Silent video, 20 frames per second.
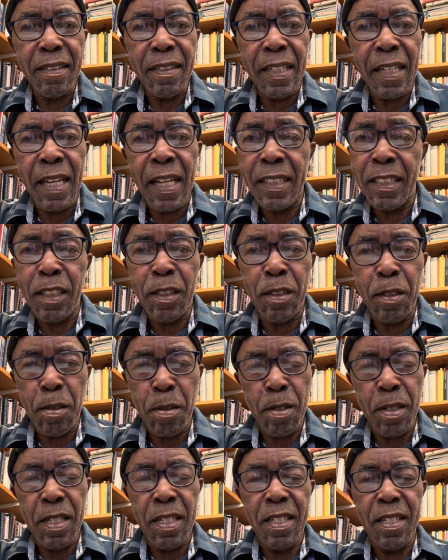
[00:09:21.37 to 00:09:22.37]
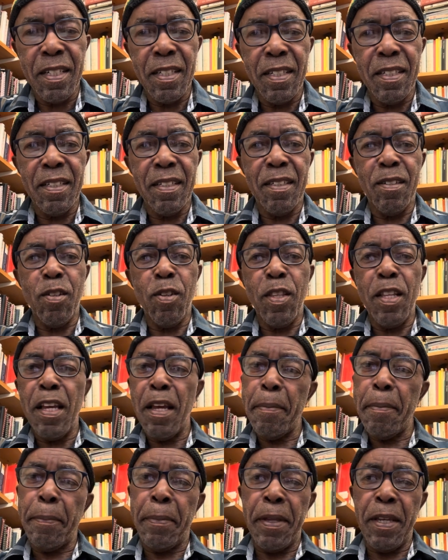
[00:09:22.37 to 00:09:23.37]
attitude, or they
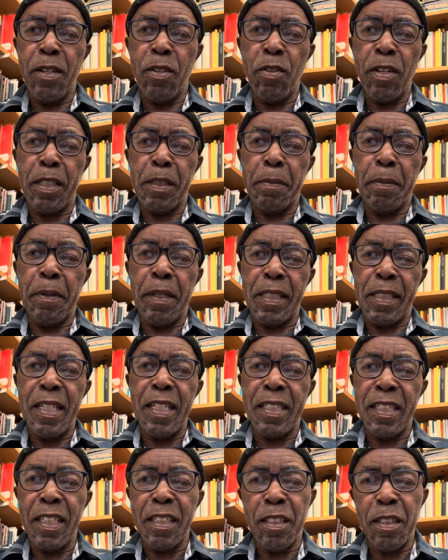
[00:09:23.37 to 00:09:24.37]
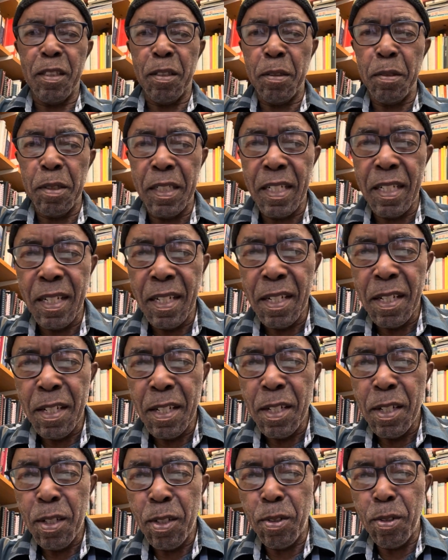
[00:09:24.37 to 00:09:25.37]
appear to express that attitude
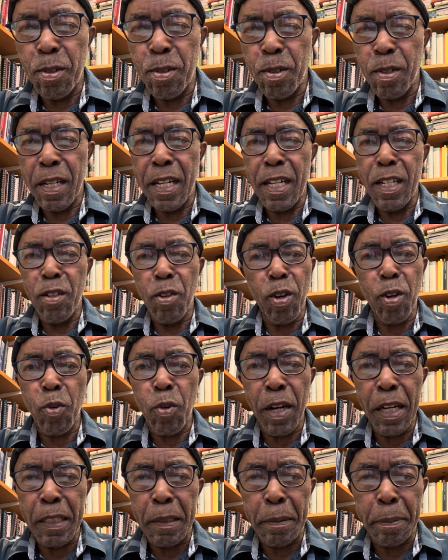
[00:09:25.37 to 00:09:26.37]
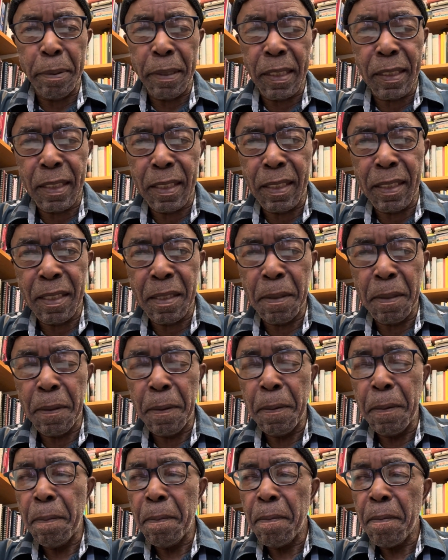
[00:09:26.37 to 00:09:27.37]
to a non-white person,
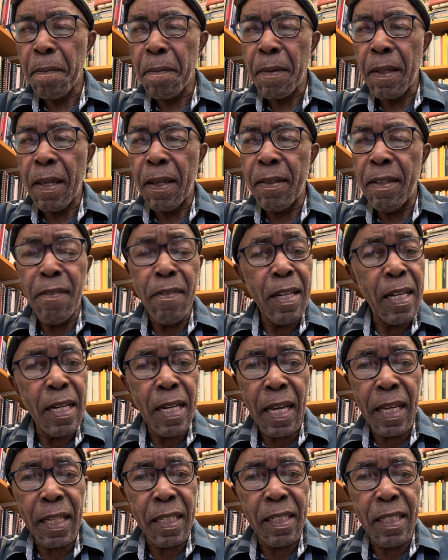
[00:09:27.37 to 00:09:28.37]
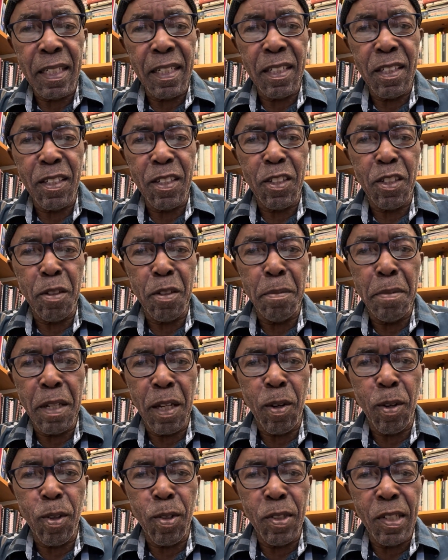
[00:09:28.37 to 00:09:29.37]
they're very likely to be
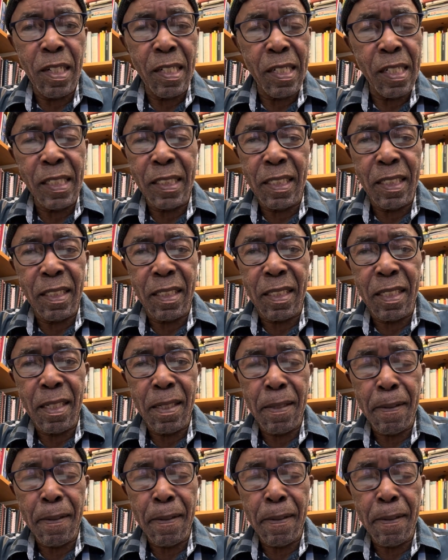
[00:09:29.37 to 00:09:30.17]
called racist.